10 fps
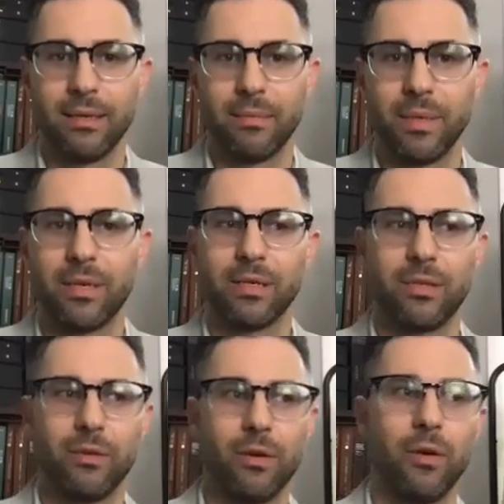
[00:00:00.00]
Because
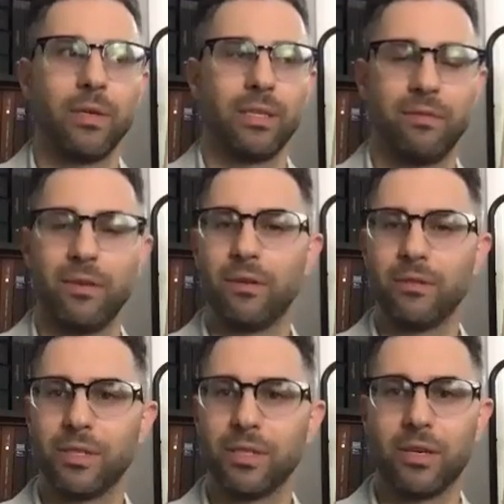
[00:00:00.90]
you'll always, if you
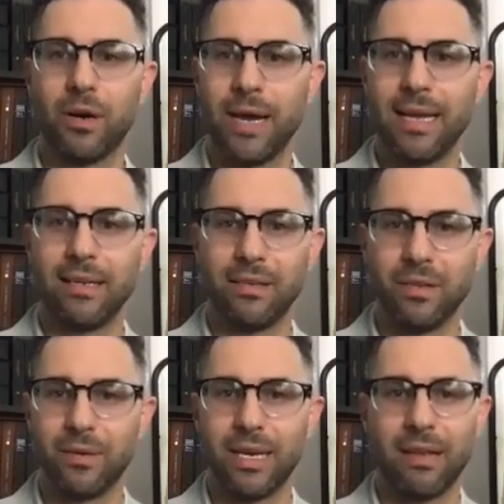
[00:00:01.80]
don't just go ahead and
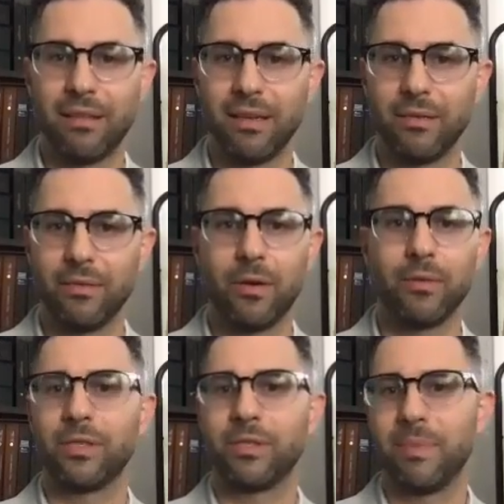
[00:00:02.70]
do it, I think you'll
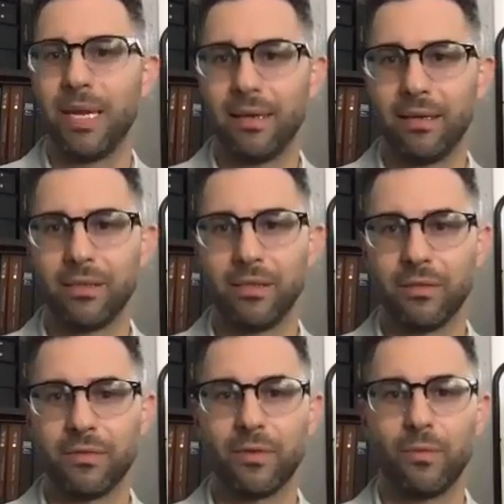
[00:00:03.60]
always just make an
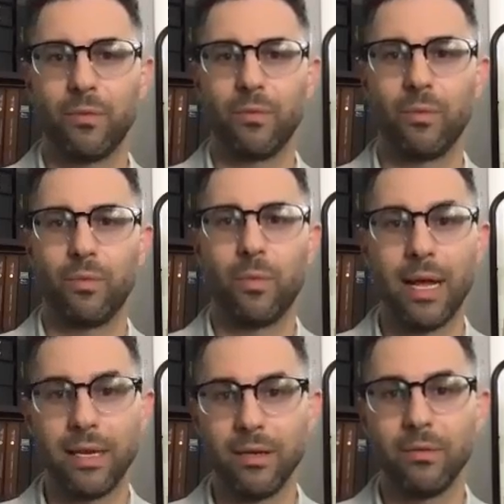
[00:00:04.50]
excuse for
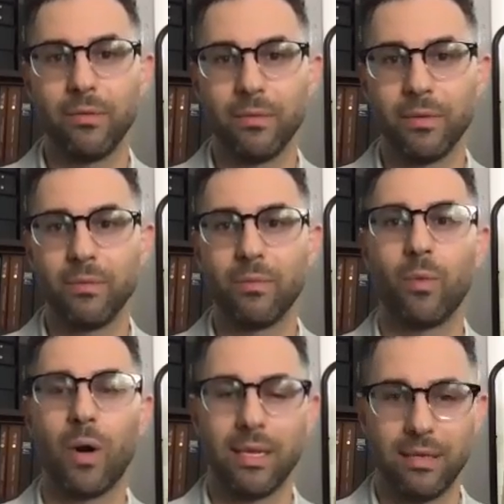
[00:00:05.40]
when you
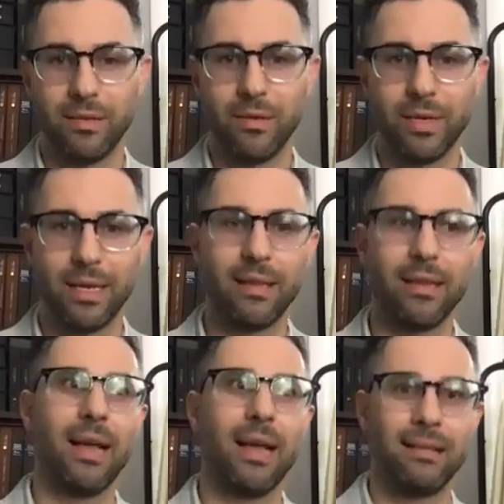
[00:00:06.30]
want to do it. And
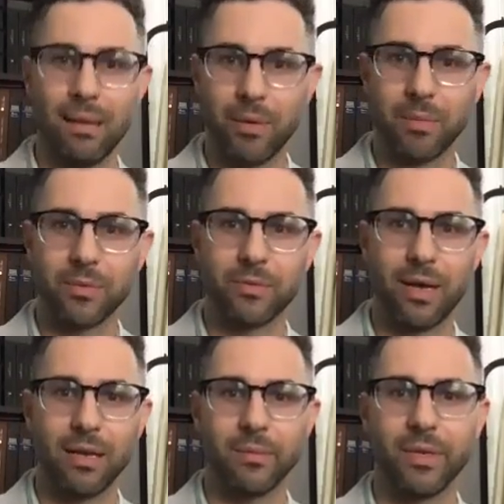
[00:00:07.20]
then that time comes
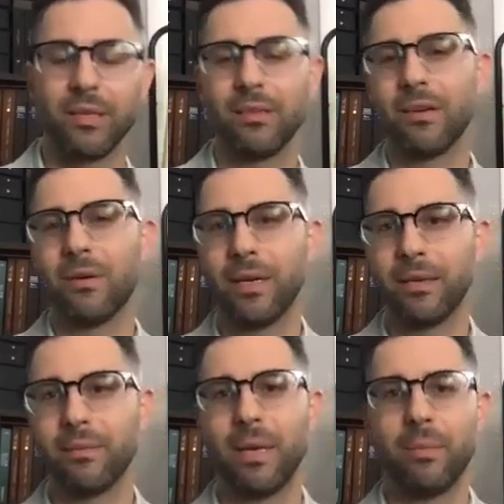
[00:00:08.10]
around and be like, you know
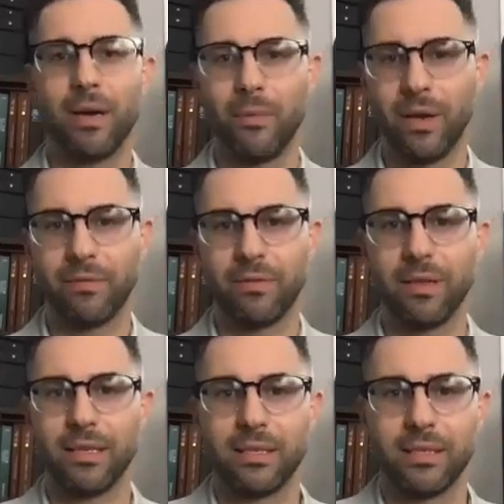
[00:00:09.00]
what, maybe I'll wait for
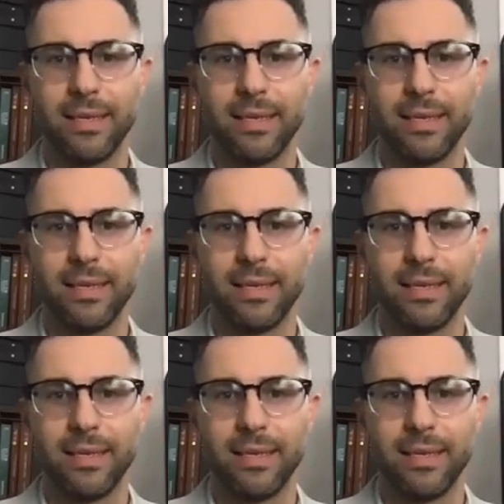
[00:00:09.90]
this.